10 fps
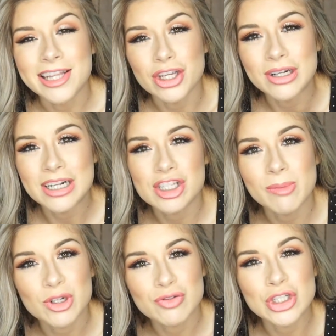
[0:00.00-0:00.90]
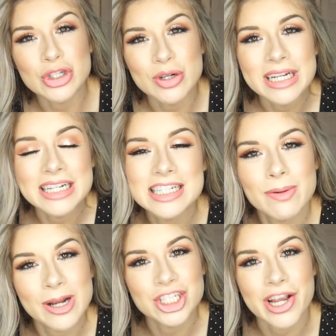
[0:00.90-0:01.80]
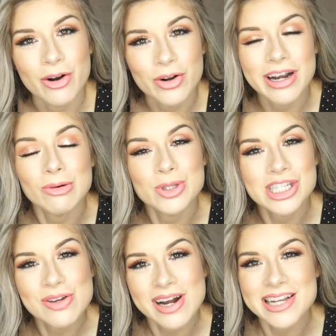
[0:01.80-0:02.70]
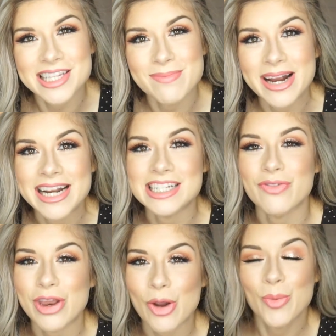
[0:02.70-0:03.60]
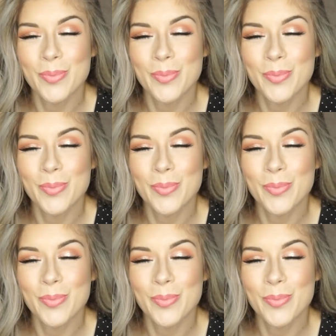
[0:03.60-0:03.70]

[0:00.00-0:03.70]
Thank you guys so much for tuning into my channel, and I will see you guys in my next video.